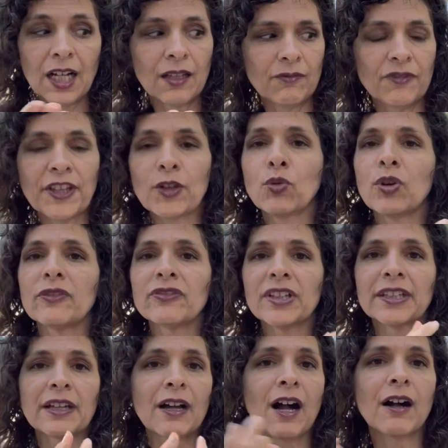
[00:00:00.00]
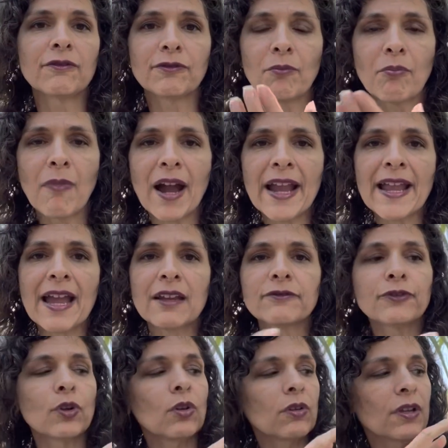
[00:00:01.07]
the equivalent of my
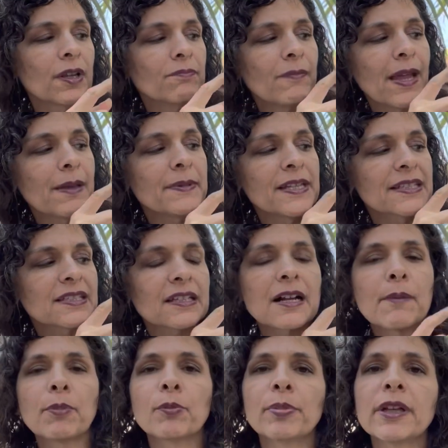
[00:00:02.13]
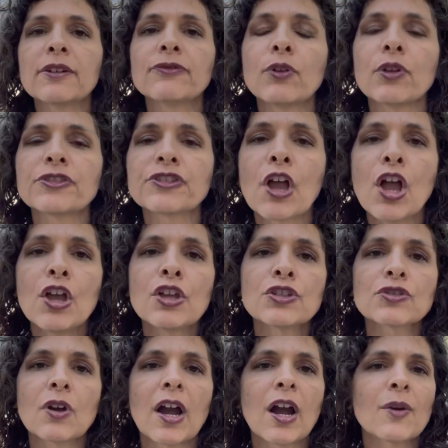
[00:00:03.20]
handful, maybe it's a couple beakfuls.
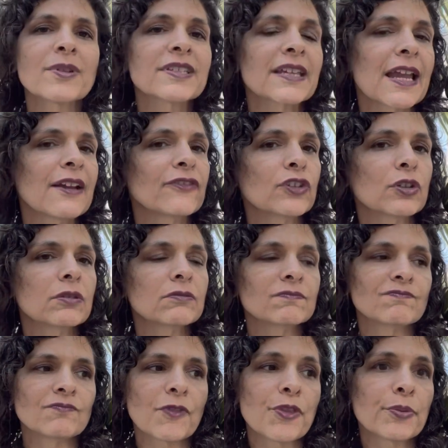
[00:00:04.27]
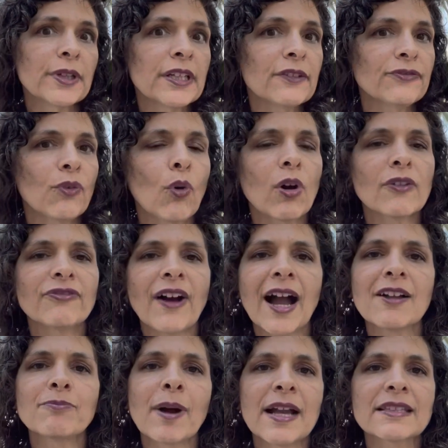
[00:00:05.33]
So I always gave her 3, 4,
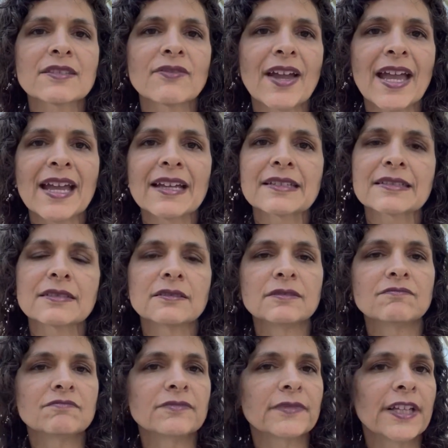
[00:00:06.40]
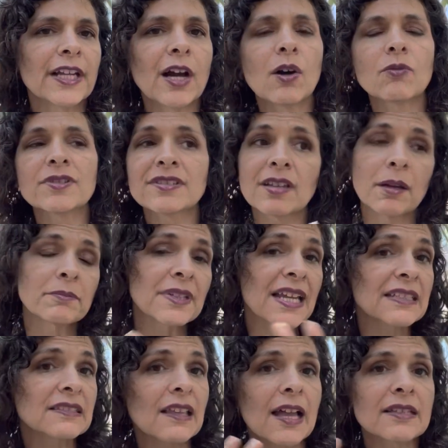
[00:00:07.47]
5 bites of eggs, you know, some
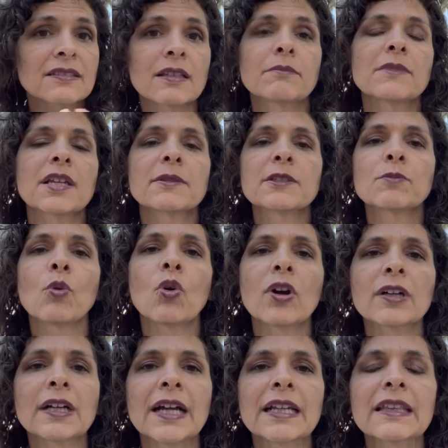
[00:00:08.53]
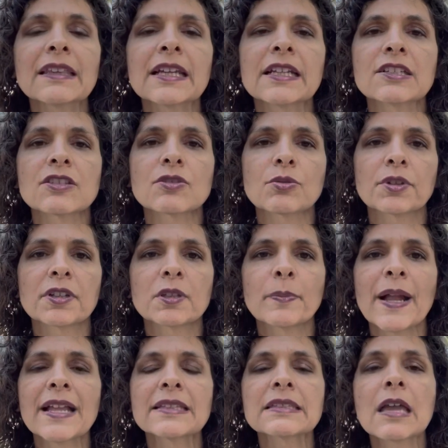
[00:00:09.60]
days less, some days more, kind of thing. It just sort of
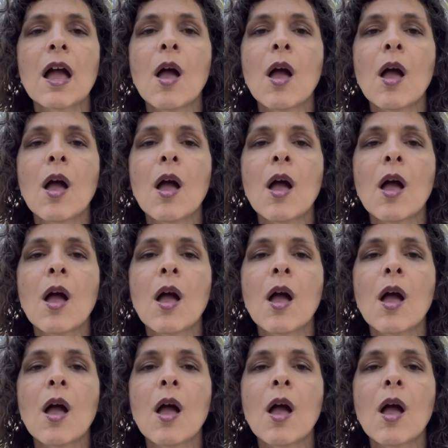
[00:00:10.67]
depends.